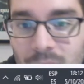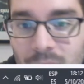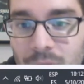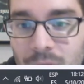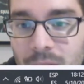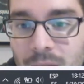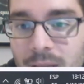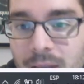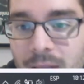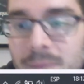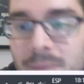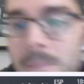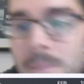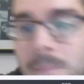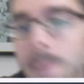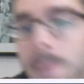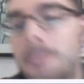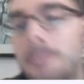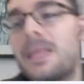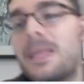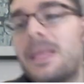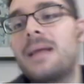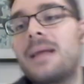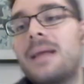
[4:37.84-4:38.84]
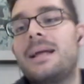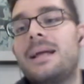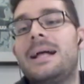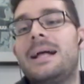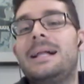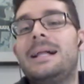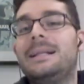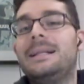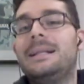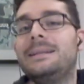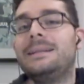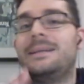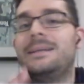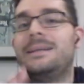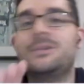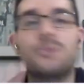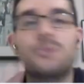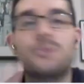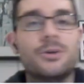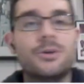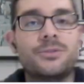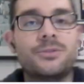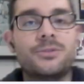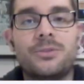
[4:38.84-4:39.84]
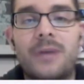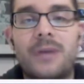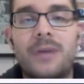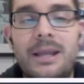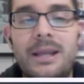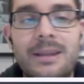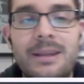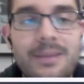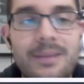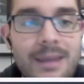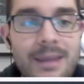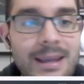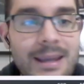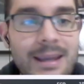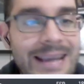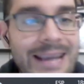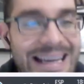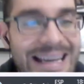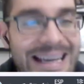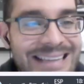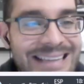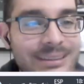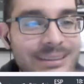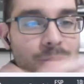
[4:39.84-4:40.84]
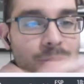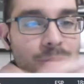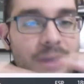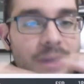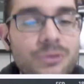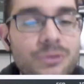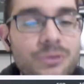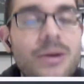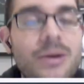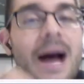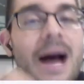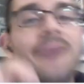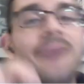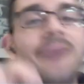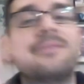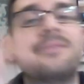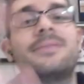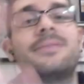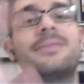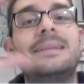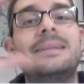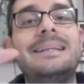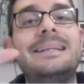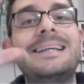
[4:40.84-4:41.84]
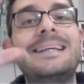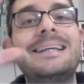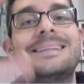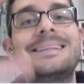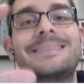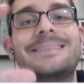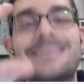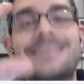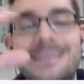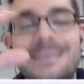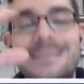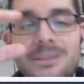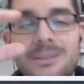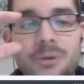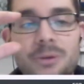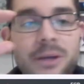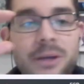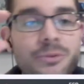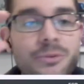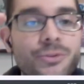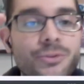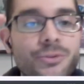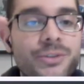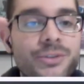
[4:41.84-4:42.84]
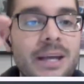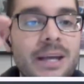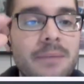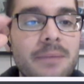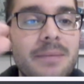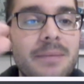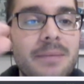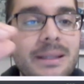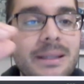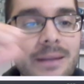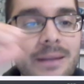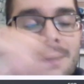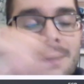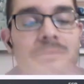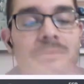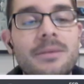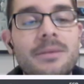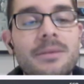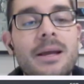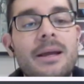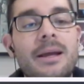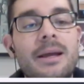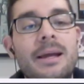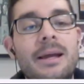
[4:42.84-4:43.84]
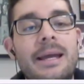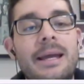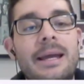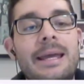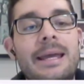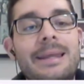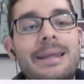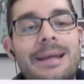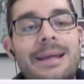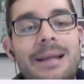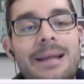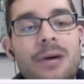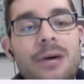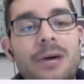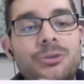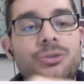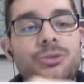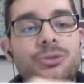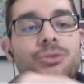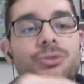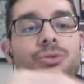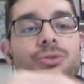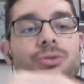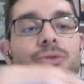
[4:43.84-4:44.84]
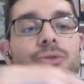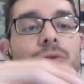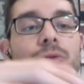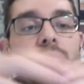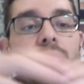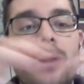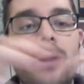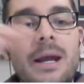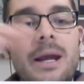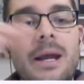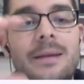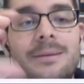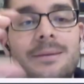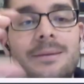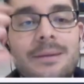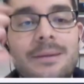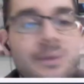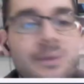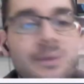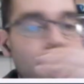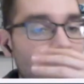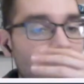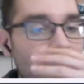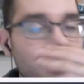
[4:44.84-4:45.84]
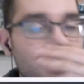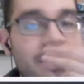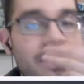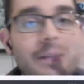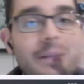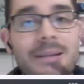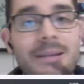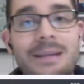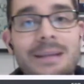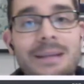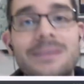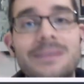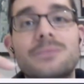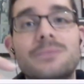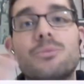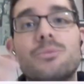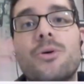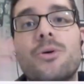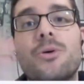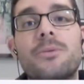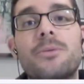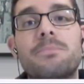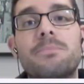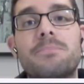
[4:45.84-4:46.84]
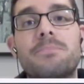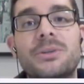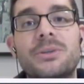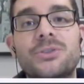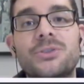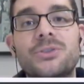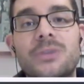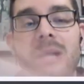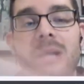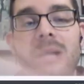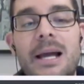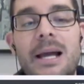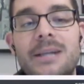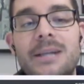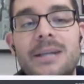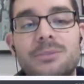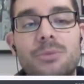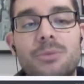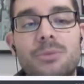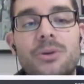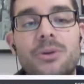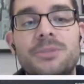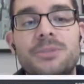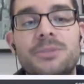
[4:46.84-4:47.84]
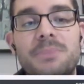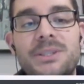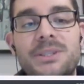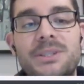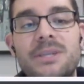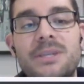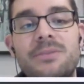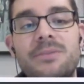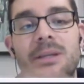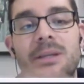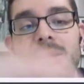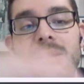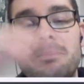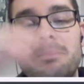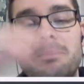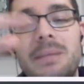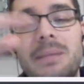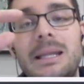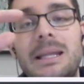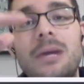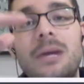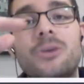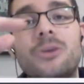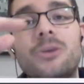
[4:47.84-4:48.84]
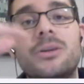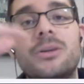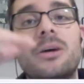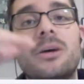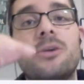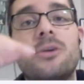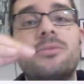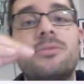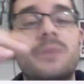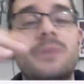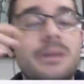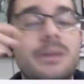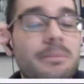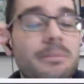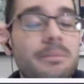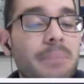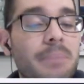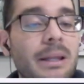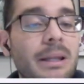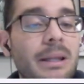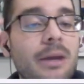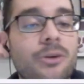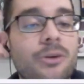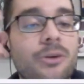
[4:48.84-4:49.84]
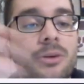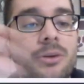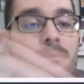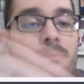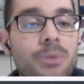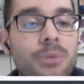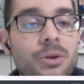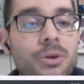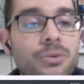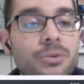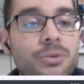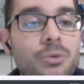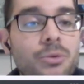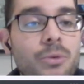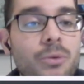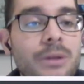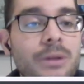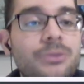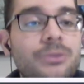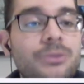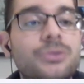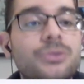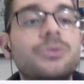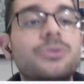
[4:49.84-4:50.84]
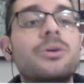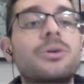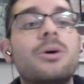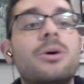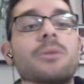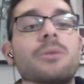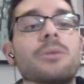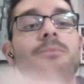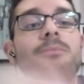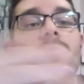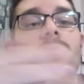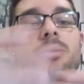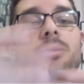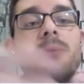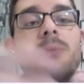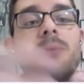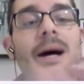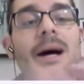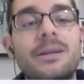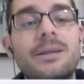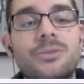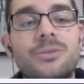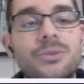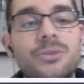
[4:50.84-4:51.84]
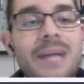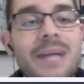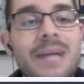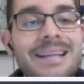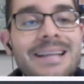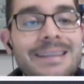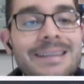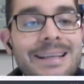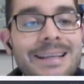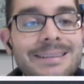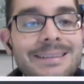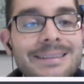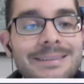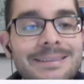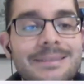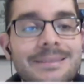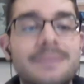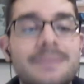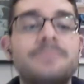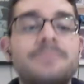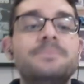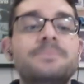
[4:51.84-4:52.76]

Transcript: Okay, this works for anything. It's great to have lists, it's great to segment them. It allows you to create content that is more personalized, more specific, depending on the offer, depending on the product you want to provide to that list.